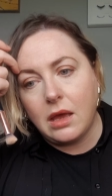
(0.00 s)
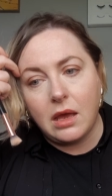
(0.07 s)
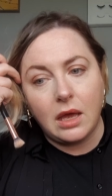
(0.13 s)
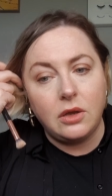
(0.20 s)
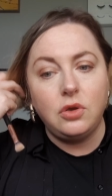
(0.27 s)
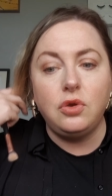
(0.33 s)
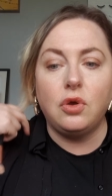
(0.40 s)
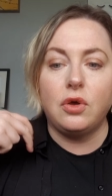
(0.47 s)

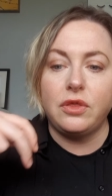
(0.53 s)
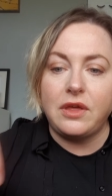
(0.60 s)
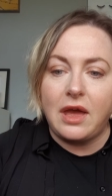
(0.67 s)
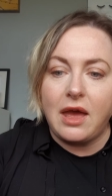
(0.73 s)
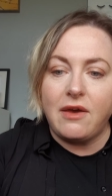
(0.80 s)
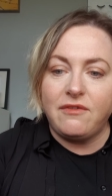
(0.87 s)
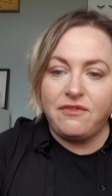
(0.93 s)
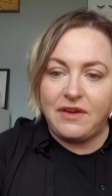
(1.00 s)

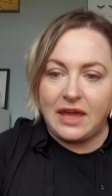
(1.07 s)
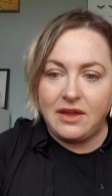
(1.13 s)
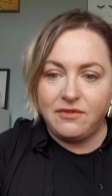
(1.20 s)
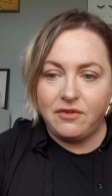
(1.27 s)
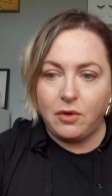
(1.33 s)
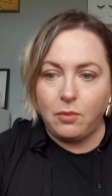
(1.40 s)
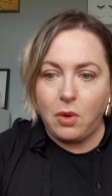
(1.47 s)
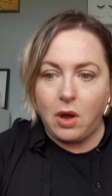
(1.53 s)
Another
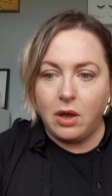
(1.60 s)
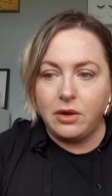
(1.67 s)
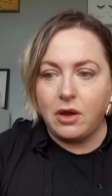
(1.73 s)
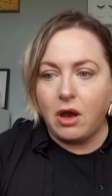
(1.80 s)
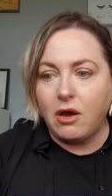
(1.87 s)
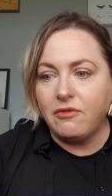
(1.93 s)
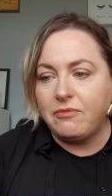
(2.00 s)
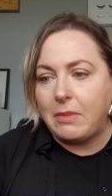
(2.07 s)
favourite one
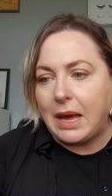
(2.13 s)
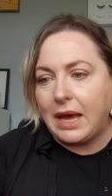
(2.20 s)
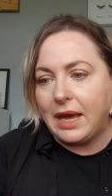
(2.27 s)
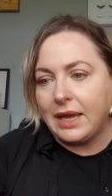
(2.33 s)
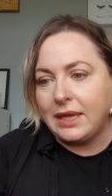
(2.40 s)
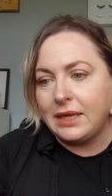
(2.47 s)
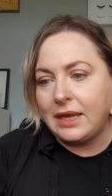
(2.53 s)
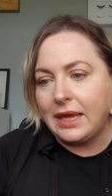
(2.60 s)
of
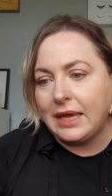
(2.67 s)
mine